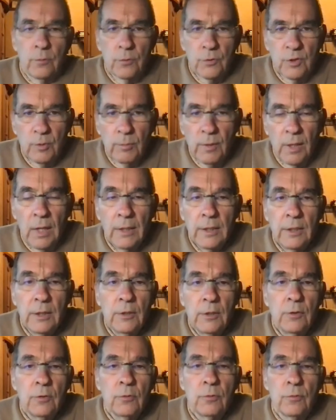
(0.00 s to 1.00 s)

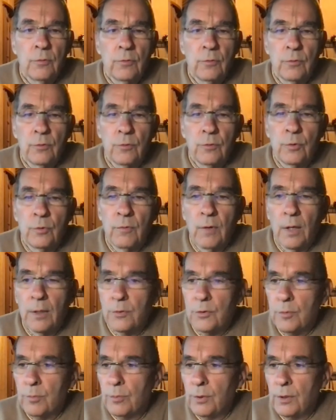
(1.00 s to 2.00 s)
Samadhi,
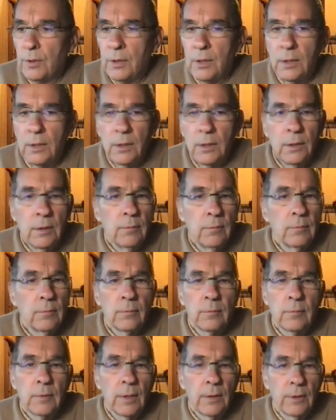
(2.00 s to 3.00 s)
dhruvana smriti,
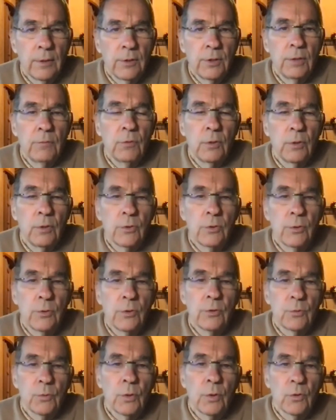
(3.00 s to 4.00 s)
I think Jiva goes,
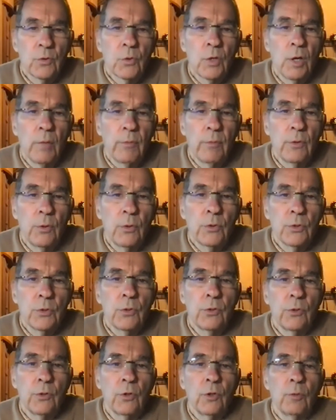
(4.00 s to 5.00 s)
Swami uses
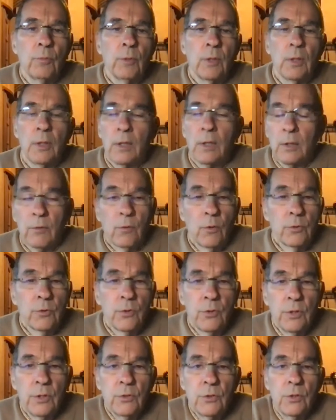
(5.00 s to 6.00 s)
the term. Those
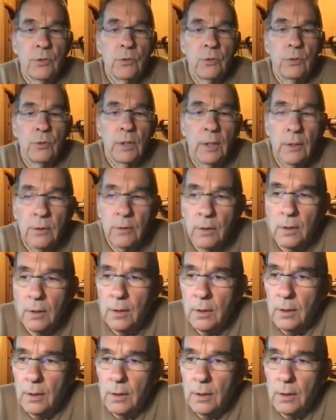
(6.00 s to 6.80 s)
are things that you can't